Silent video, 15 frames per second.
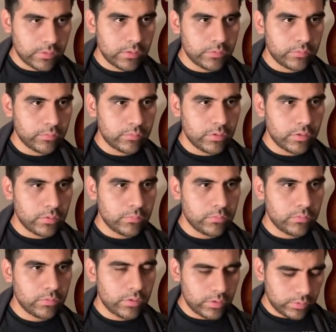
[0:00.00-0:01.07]

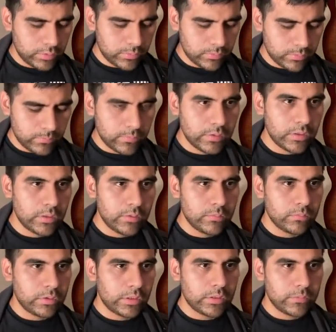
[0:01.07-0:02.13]
Console.log
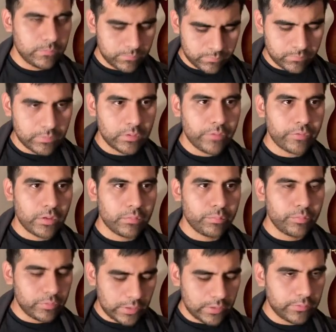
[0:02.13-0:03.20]
data. I forgot to
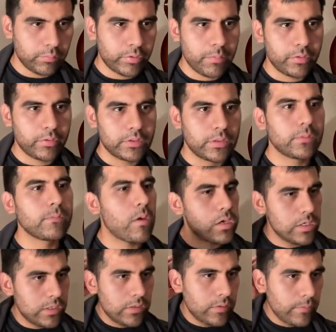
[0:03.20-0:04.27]
put data as a parameter right there.
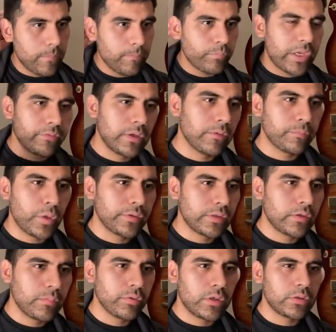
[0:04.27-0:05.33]
If you have process
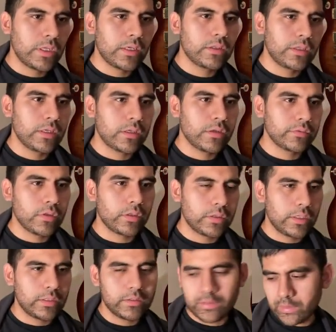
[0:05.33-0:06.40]
standard input on data console
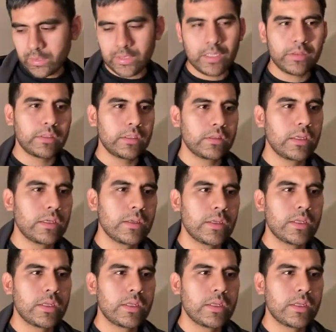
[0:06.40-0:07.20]
log data, and I think they